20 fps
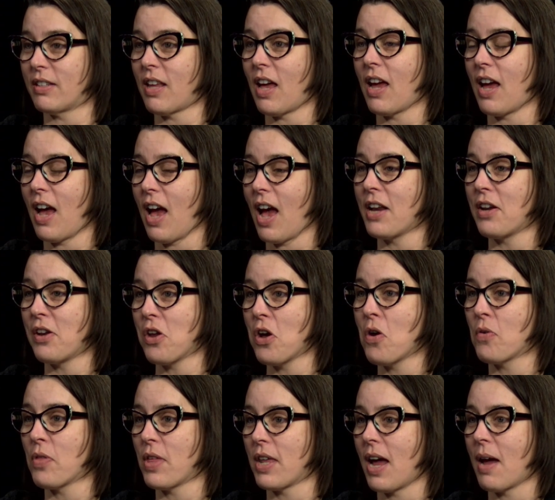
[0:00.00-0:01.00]
I
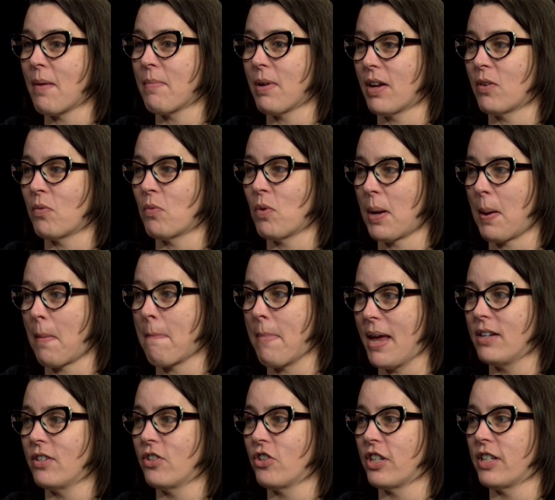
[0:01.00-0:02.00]
know that I'm going to want to
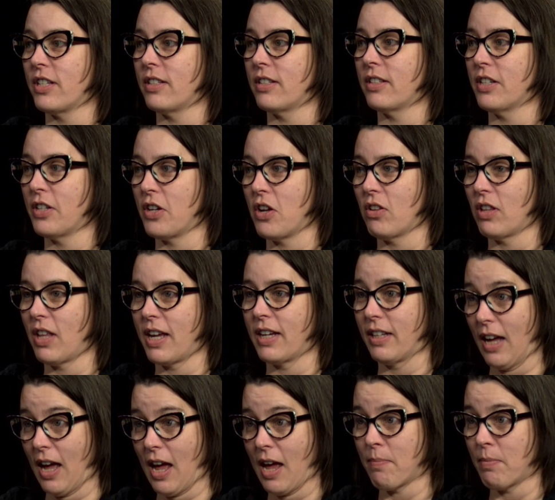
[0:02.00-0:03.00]
binge it.
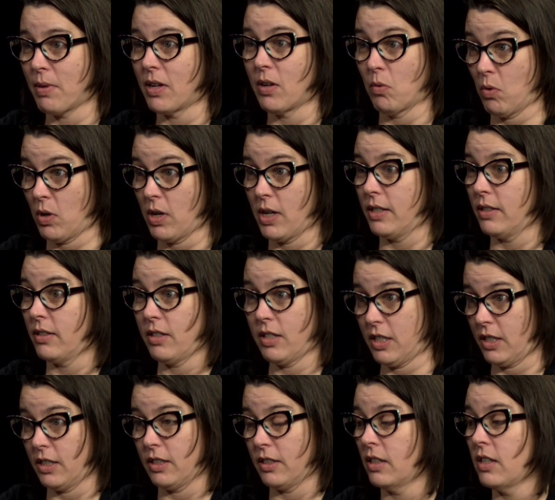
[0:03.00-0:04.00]
I'm going to want
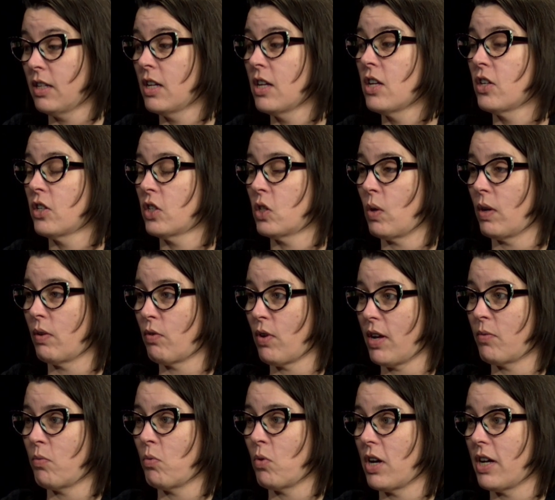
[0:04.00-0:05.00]
to. So I
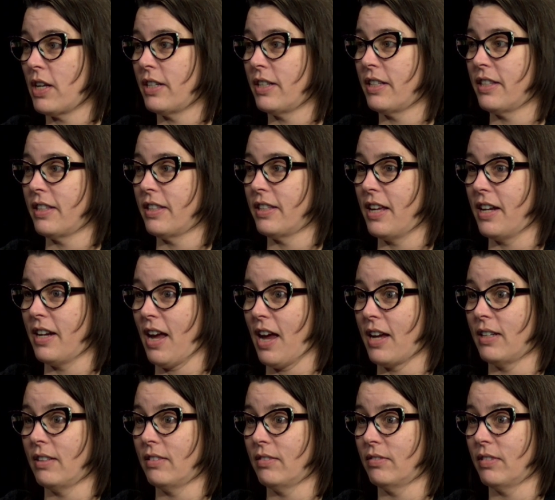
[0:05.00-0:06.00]
read 1, and then
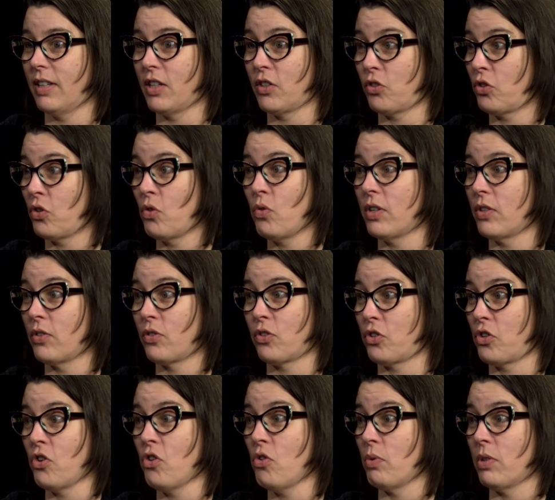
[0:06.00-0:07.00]
as soon as
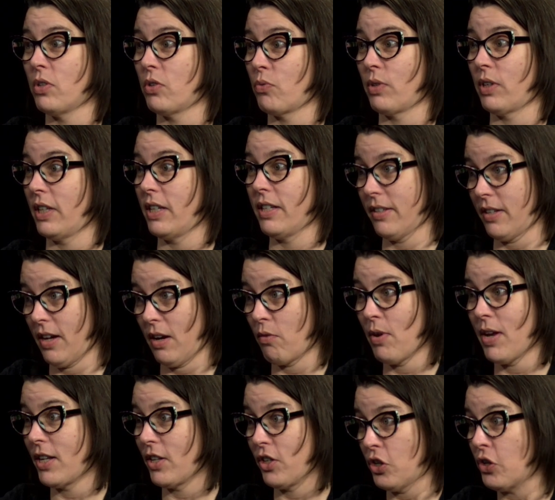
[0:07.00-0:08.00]
2 was released, I
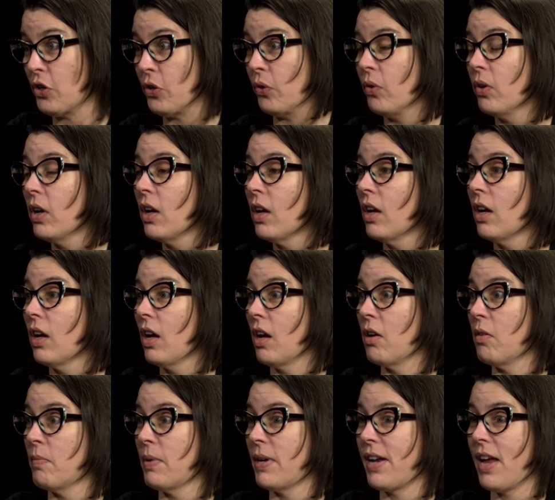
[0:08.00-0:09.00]
read 2,
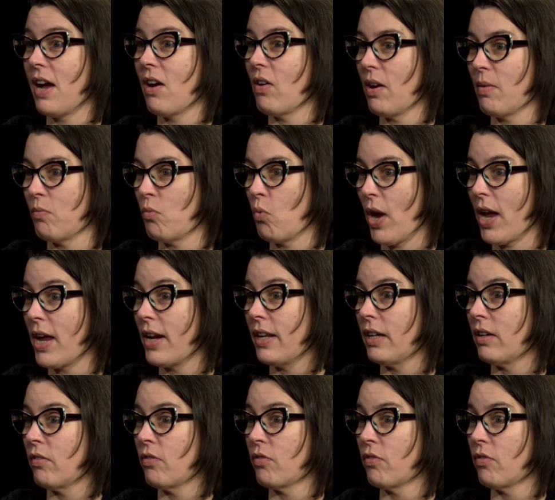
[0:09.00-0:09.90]
and now I'm waiting